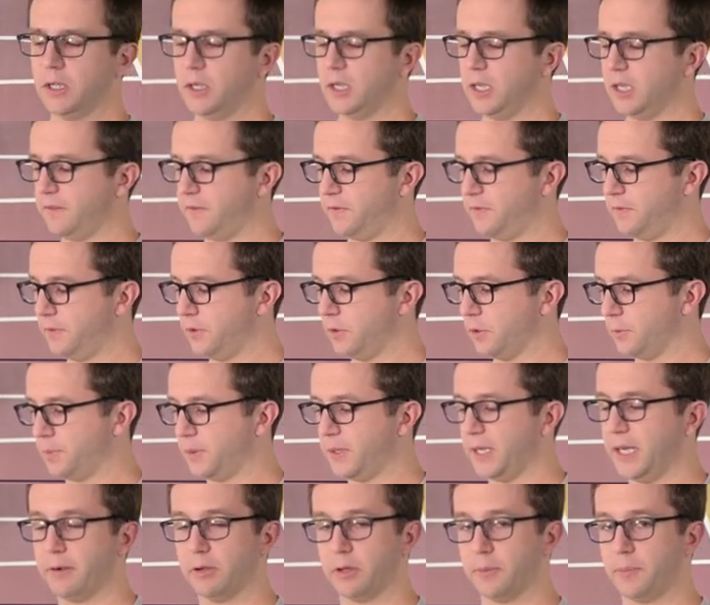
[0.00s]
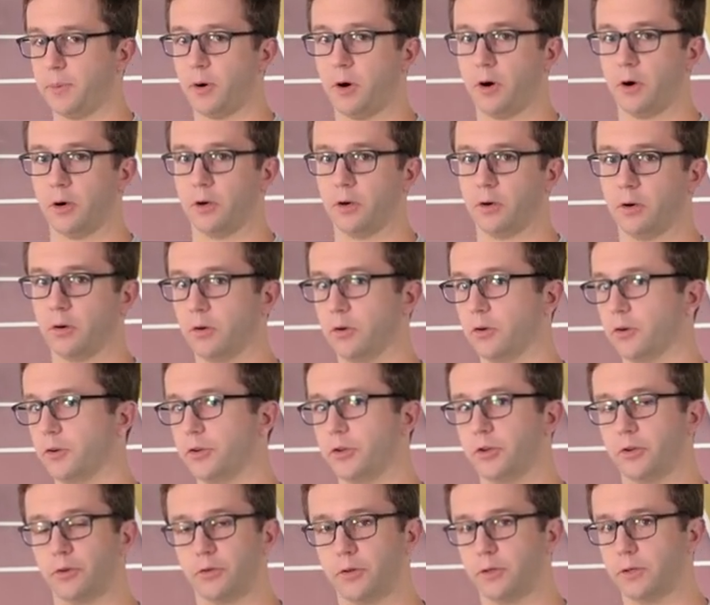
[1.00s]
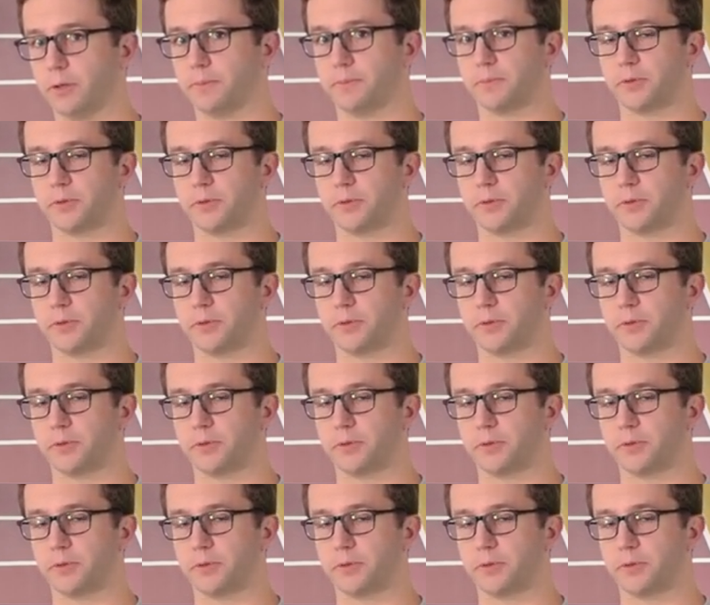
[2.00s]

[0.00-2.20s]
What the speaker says: if you're playing with a partner or you're the